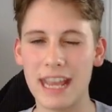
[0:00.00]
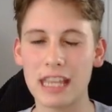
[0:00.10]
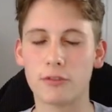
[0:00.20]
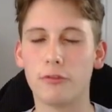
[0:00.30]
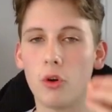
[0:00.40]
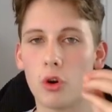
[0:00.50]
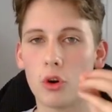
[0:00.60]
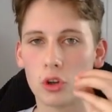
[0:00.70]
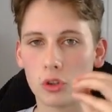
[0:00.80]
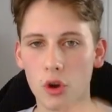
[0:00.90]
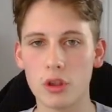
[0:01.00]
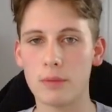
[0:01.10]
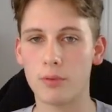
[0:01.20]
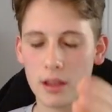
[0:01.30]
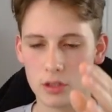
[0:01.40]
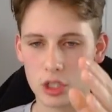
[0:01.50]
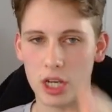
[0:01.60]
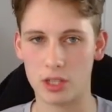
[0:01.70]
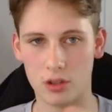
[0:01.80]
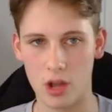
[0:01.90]
It's for clothing brands
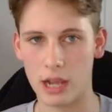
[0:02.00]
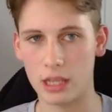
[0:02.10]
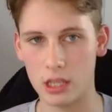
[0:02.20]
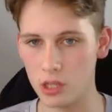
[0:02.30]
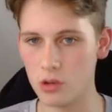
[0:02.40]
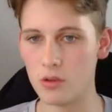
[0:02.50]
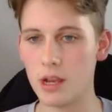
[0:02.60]
just like you.